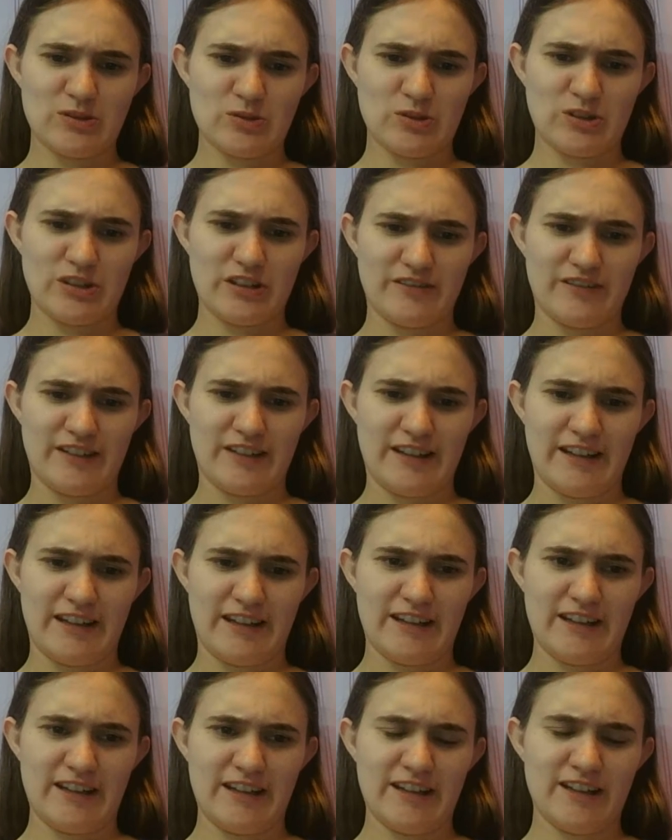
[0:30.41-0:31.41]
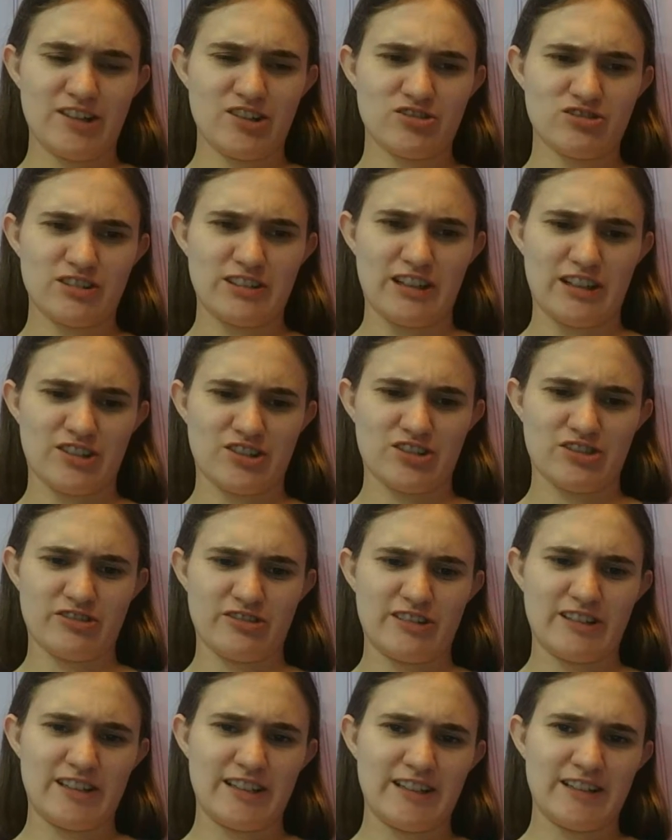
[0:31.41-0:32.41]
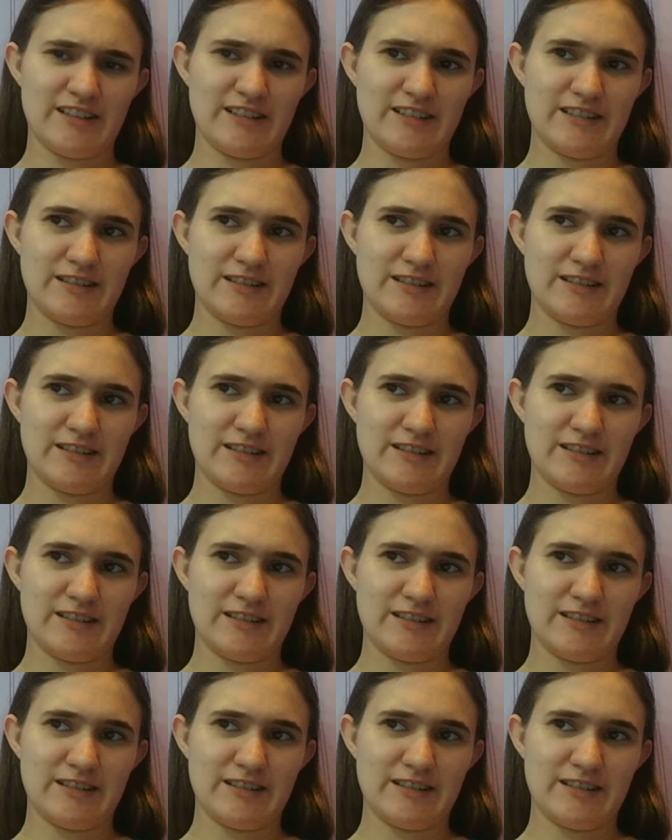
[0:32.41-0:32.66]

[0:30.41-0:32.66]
sort of an introductory